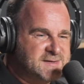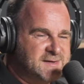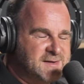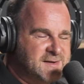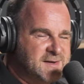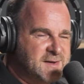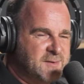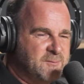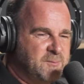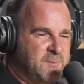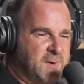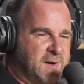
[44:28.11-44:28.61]

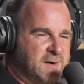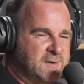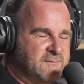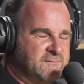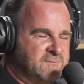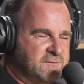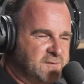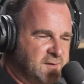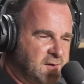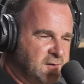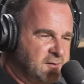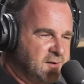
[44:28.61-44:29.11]
Yeah, but
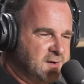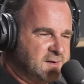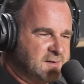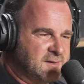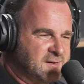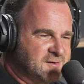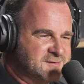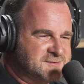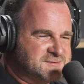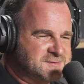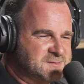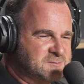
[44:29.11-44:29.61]
right. Very
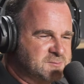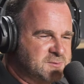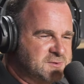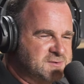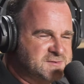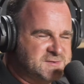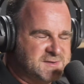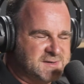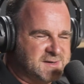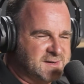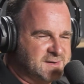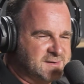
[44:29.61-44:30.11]
close to the
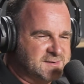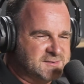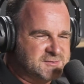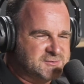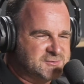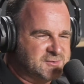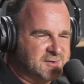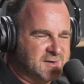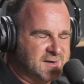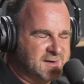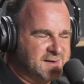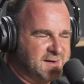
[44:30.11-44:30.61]
music
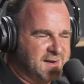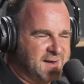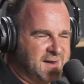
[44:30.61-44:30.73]
industry.